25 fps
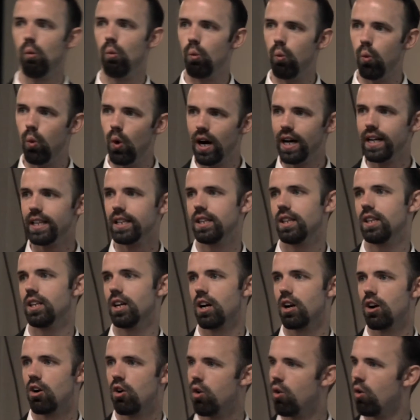what
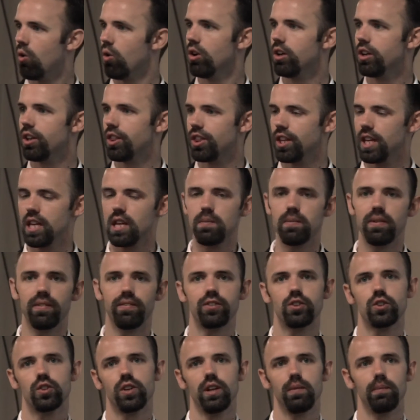the core theme
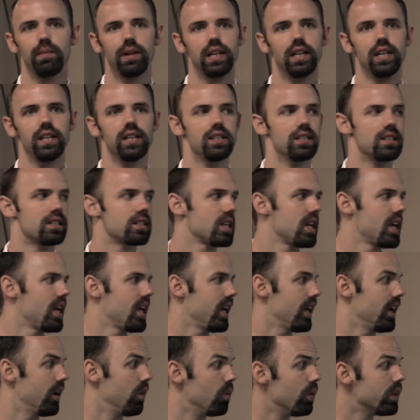of treatment is,
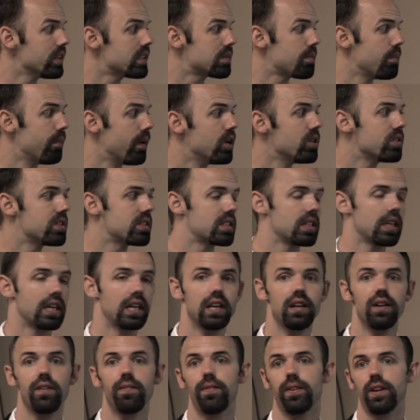and what's most
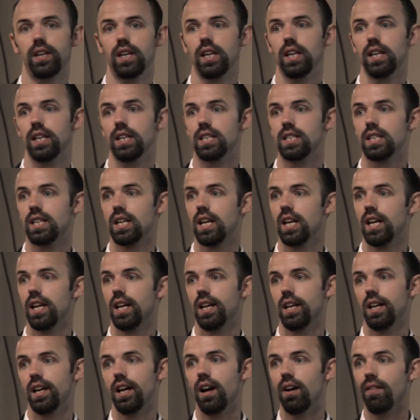significant
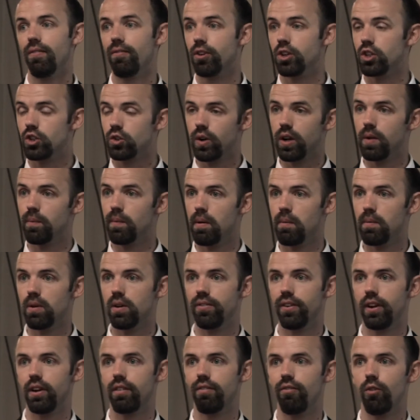for treatment
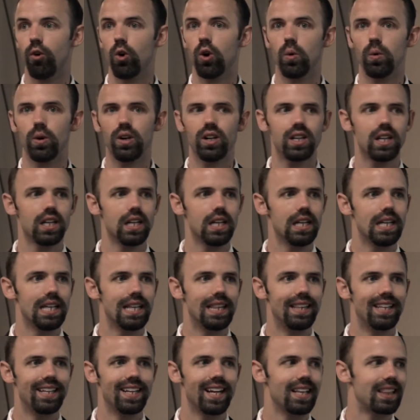moving forward,
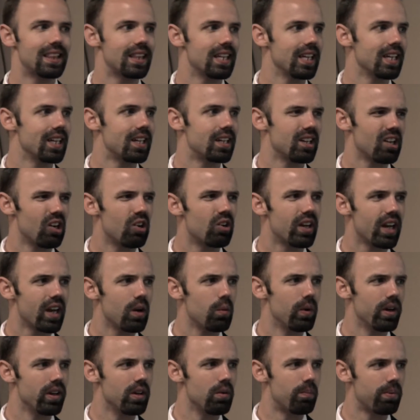then I think, okay,
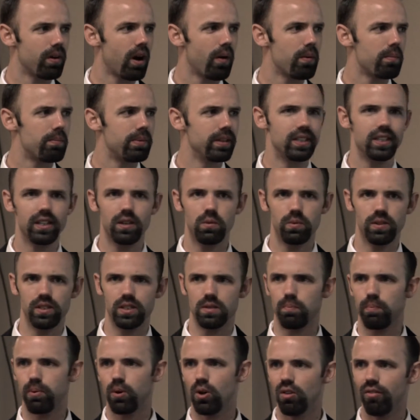what you probably did
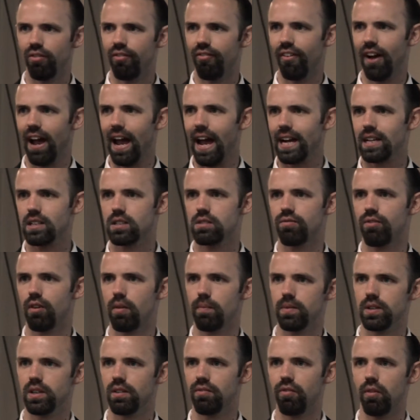was pull facts
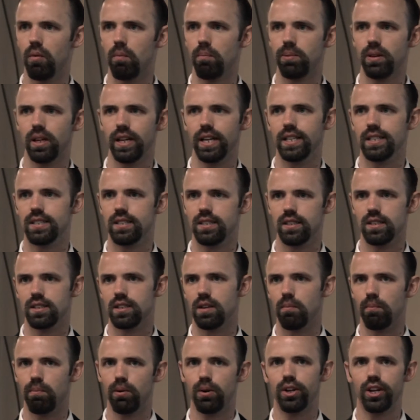from different places
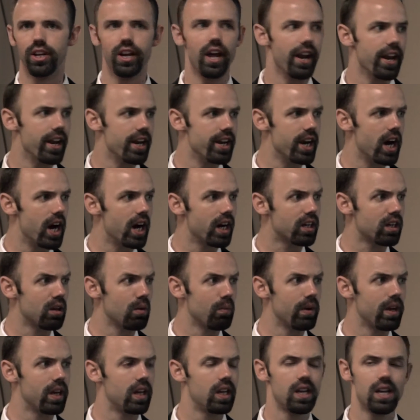and put it on a
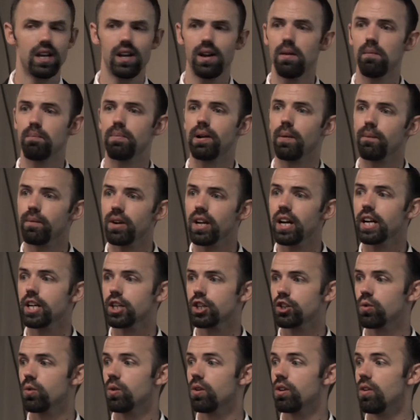document. I'm not
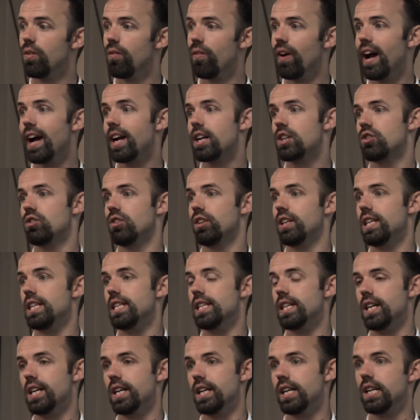sure you've actually
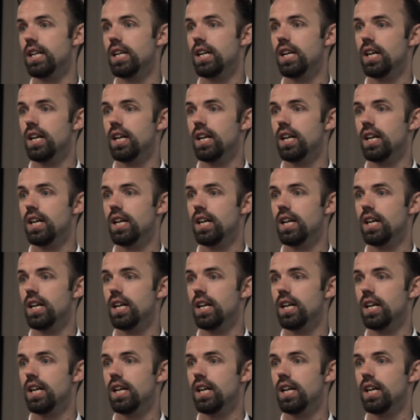done